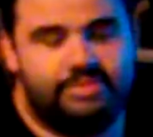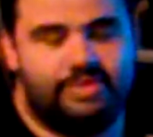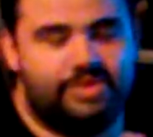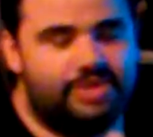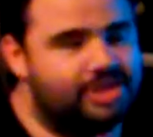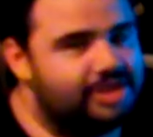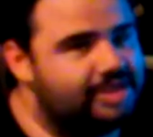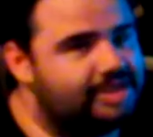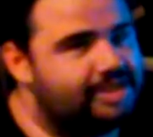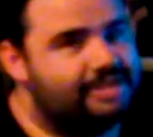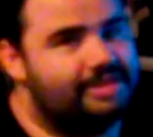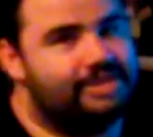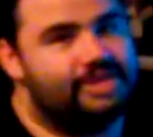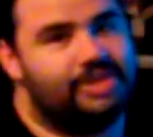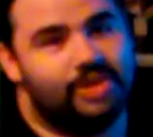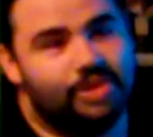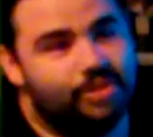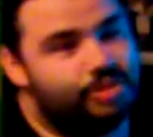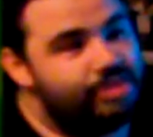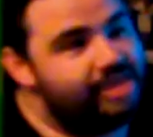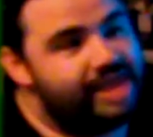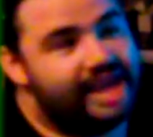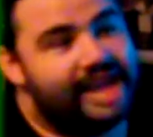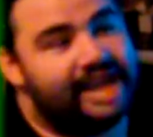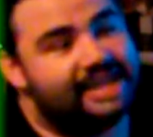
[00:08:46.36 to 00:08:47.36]
just
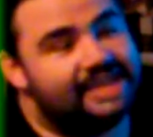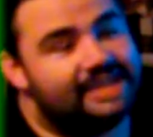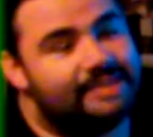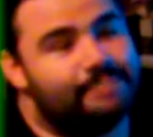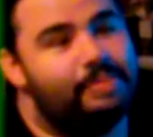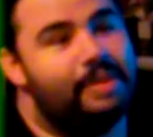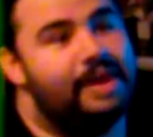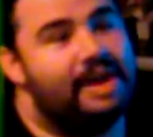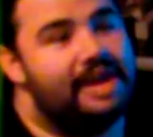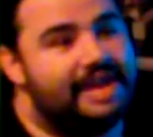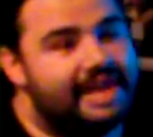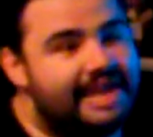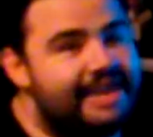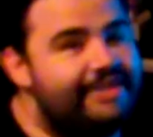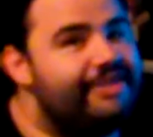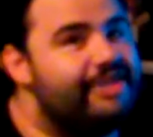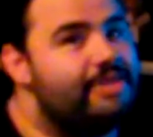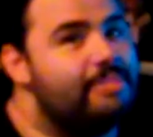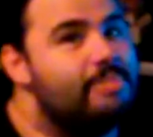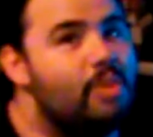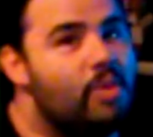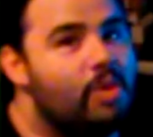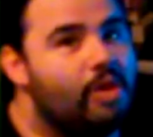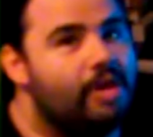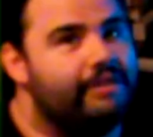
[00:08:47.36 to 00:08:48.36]
do this, but
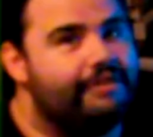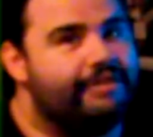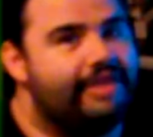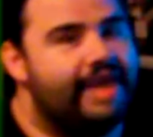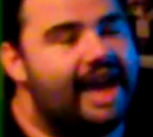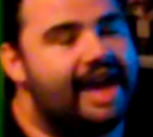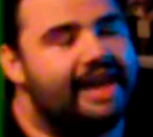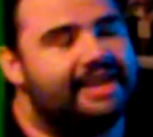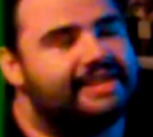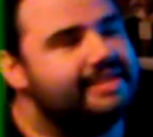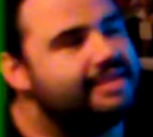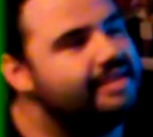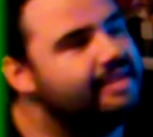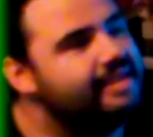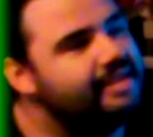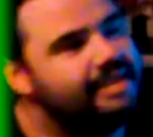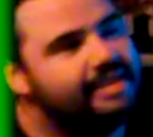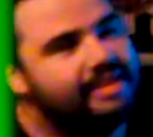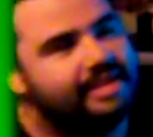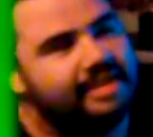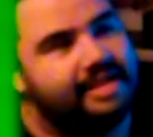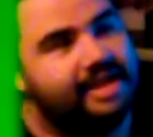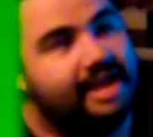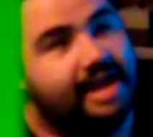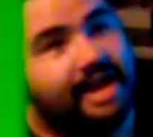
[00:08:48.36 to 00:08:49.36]
even more of that.
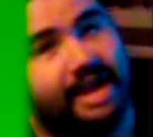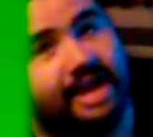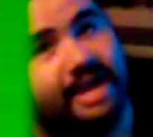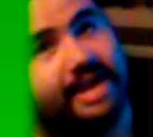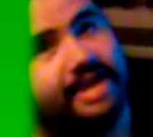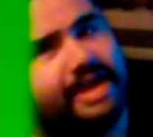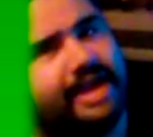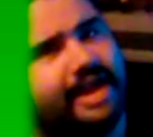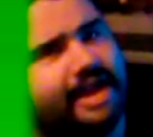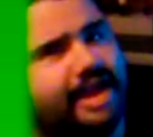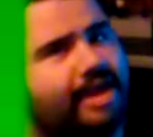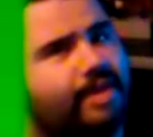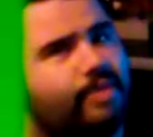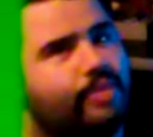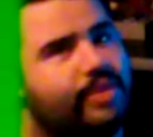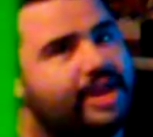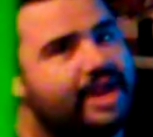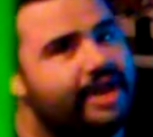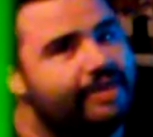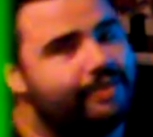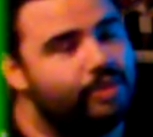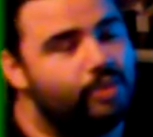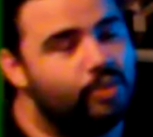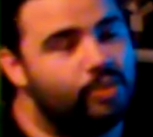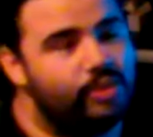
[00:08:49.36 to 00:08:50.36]
And yeah, we'd
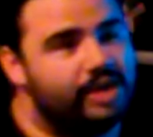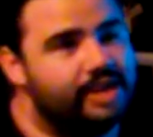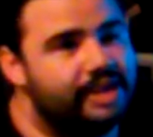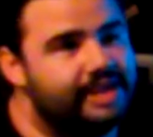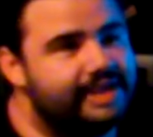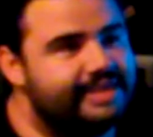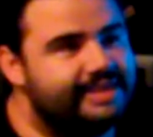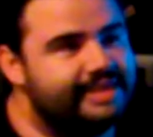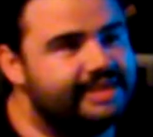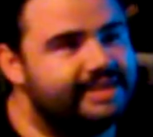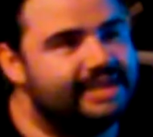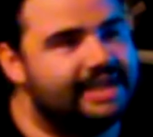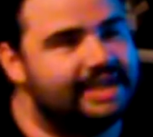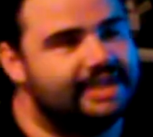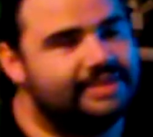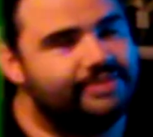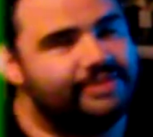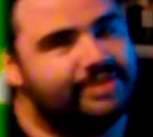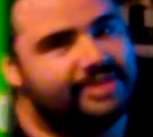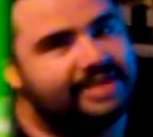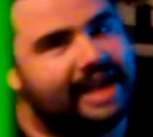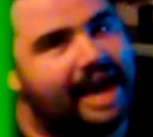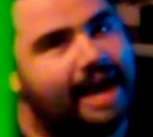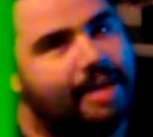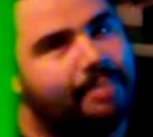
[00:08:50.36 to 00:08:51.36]
have a really
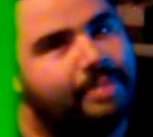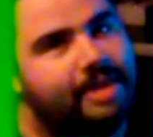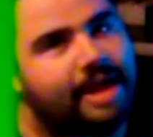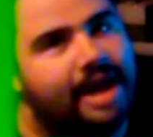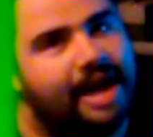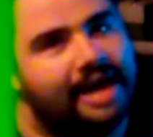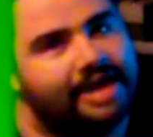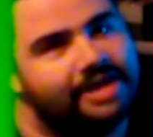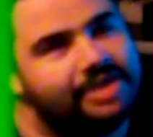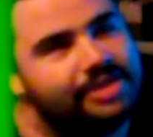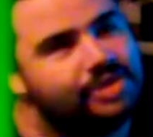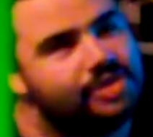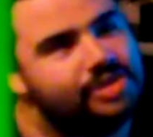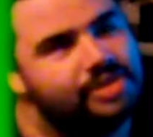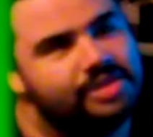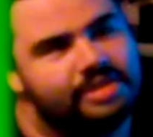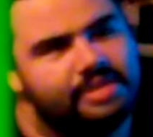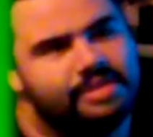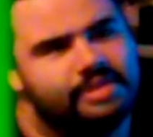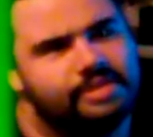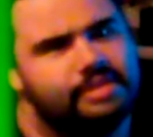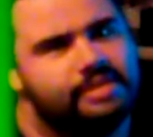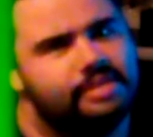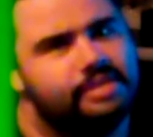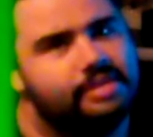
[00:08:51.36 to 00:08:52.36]
successful, top-notch
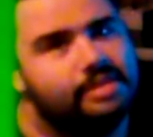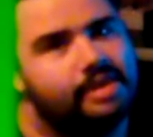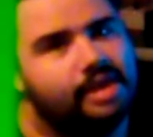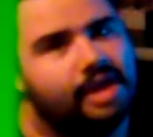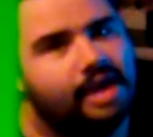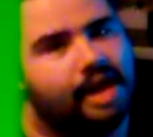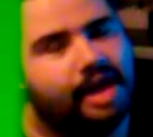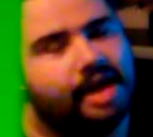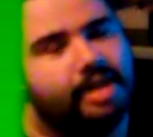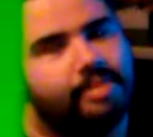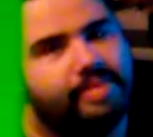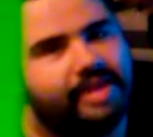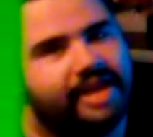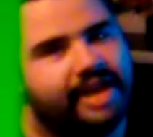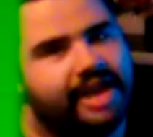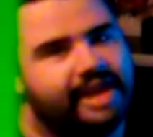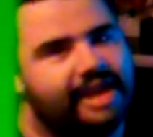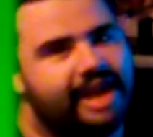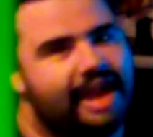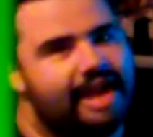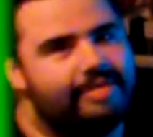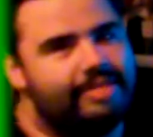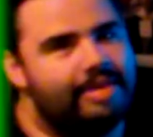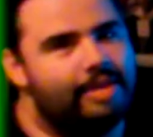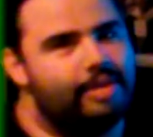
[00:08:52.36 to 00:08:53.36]
Mickey
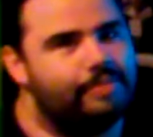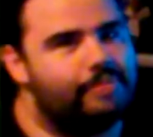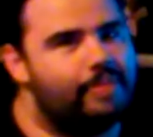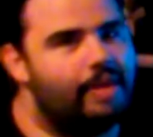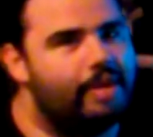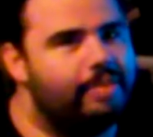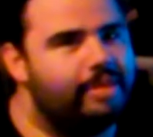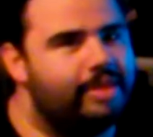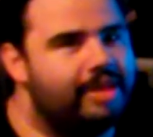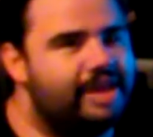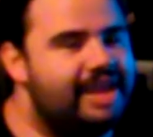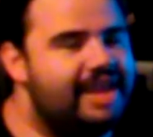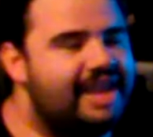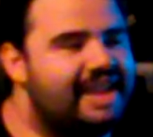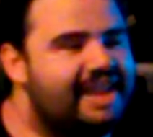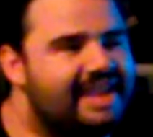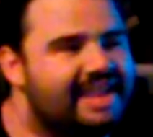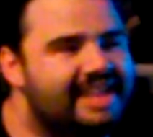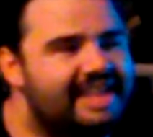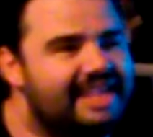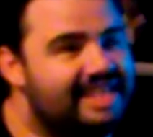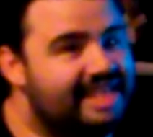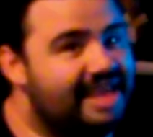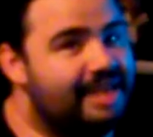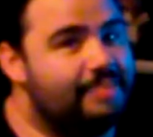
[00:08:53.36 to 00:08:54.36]
game that'd probably
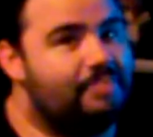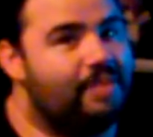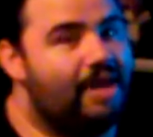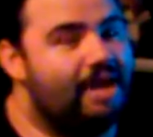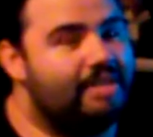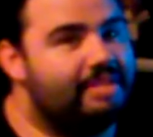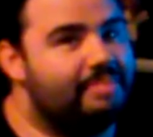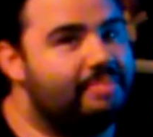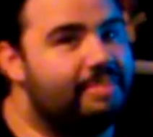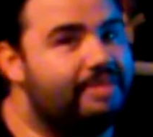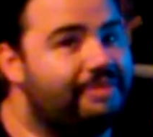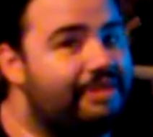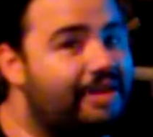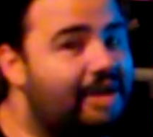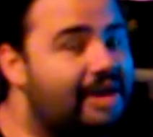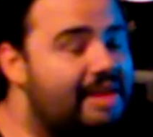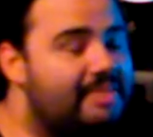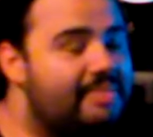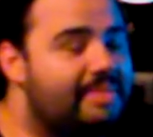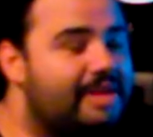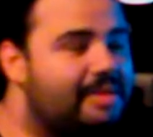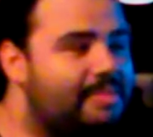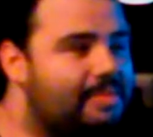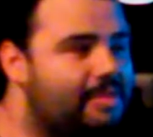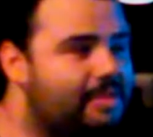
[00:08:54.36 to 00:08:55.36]
be very
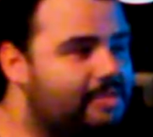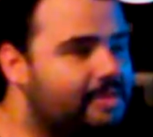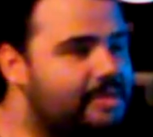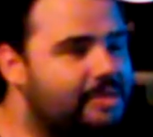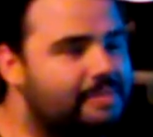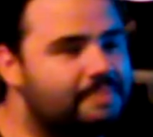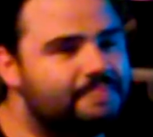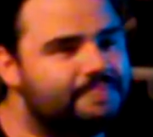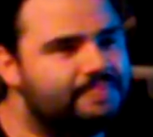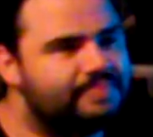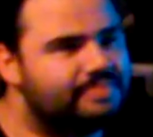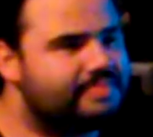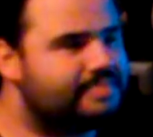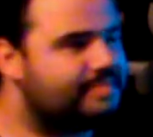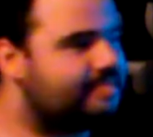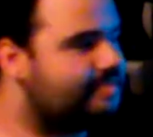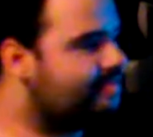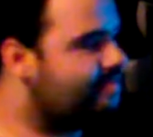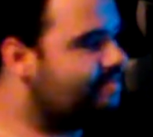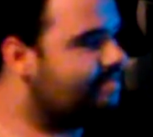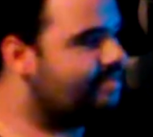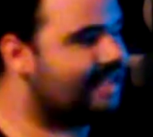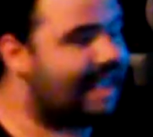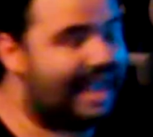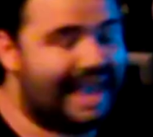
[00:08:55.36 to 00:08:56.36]
memorable.
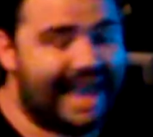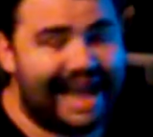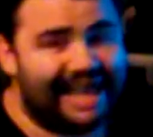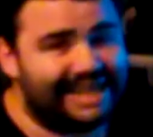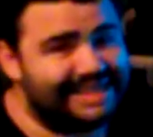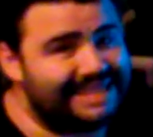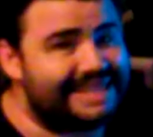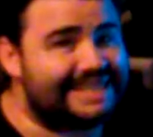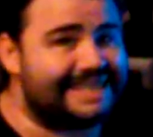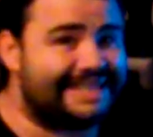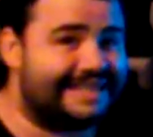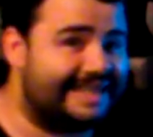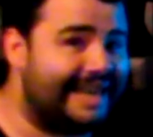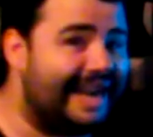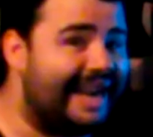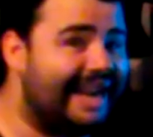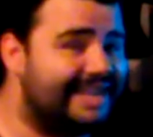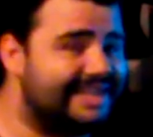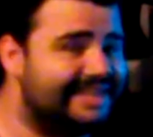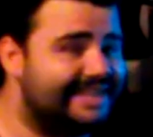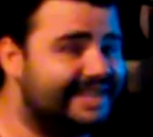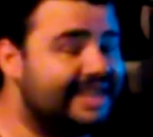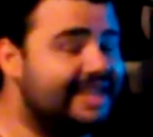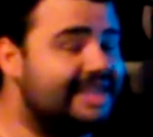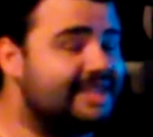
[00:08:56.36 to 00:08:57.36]
As it
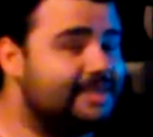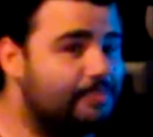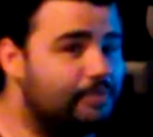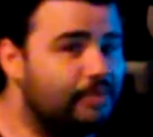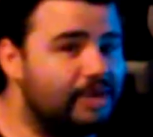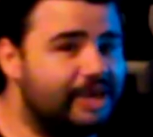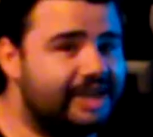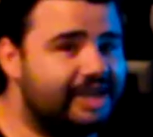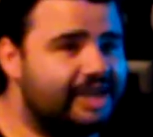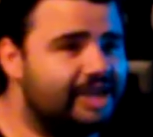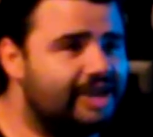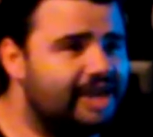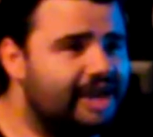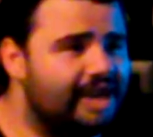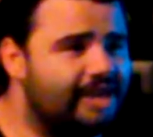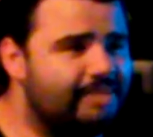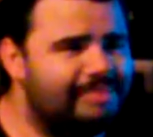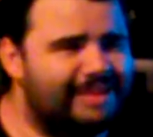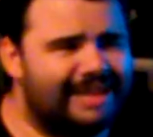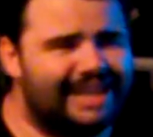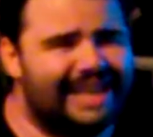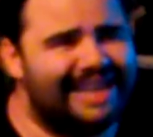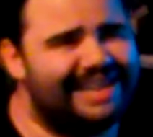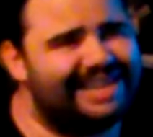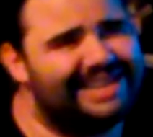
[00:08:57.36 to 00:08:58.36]
stands, it's pretty good,
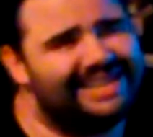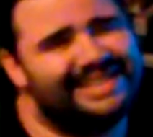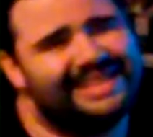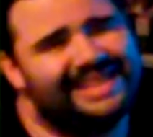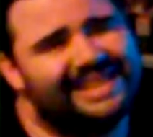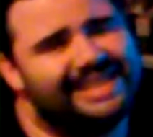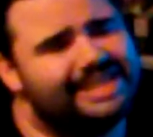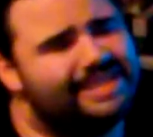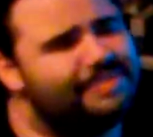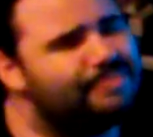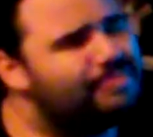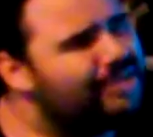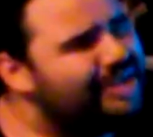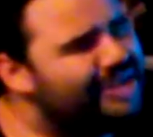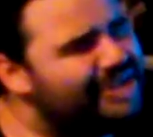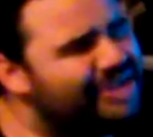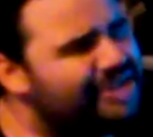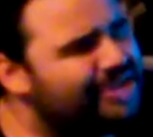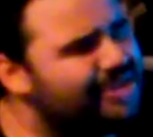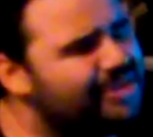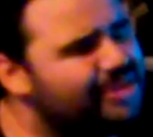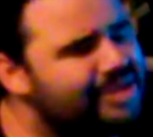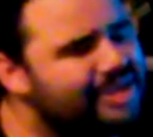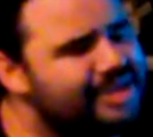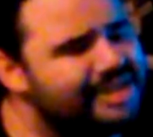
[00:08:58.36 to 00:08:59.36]
but like I said, it's pretty
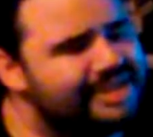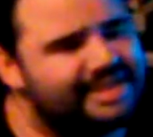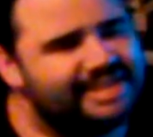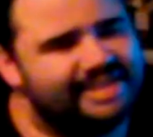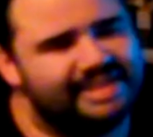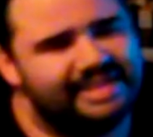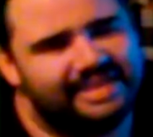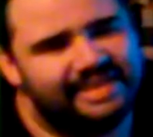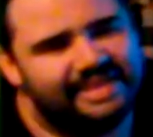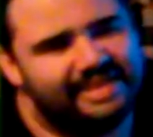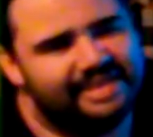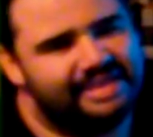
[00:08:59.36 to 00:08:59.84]
short.